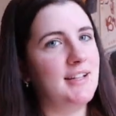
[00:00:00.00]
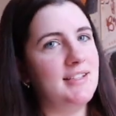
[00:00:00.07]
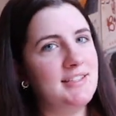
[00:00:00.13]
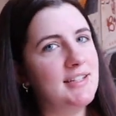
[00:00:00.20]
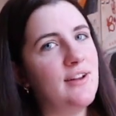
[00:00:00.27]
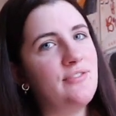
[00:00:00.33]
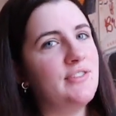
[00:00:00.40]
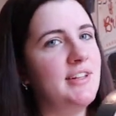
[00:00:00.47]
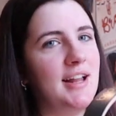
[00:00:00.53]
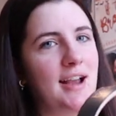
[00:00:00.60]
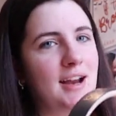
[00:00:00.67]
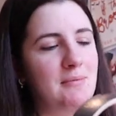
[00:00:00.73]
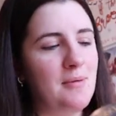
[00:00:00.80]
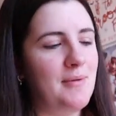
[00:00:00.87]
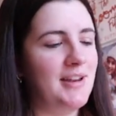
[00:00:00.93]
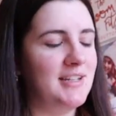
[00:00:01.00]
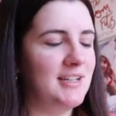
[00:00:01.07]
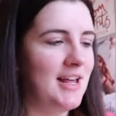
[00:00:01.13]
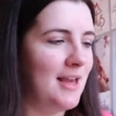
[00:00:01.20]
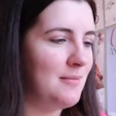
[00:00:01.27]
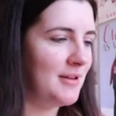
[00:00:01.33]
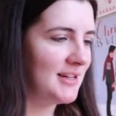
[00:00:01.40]
it's definitely not going to be me
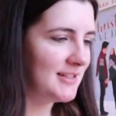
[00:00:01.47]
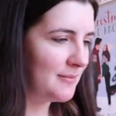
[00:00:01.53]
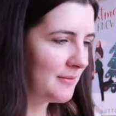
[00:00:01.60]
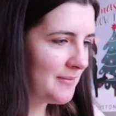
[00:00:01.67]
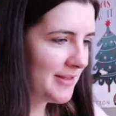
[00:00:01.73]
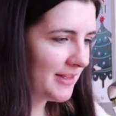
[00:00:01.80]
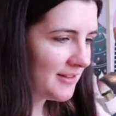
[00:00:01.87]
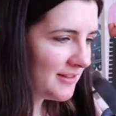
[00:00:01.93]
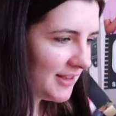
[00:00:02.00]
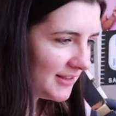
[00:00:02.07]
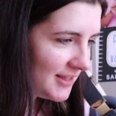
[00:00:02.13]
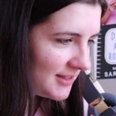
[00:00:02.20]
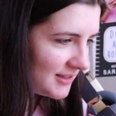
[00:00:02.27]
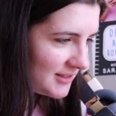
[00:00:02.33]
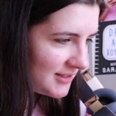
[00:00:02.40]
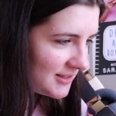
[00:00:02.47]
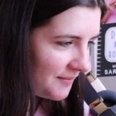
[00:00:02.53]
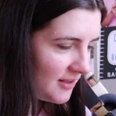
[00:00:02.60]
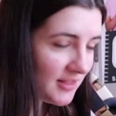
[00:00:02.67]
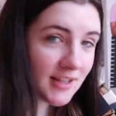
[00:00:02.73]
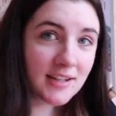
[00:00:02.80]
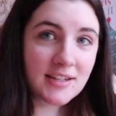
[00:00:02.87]
today because I'm going to be looking like this
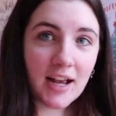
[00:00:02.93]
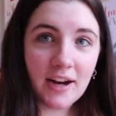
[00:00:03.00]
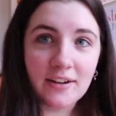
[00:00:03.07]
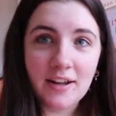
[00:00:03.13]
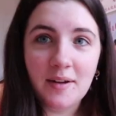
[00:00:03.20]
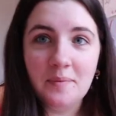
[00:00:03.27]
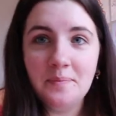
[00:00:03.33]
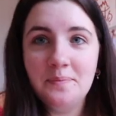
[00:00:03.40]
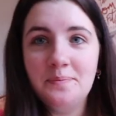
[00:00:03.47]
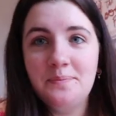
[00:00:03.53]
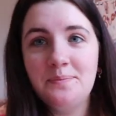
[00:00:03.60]
the entire time.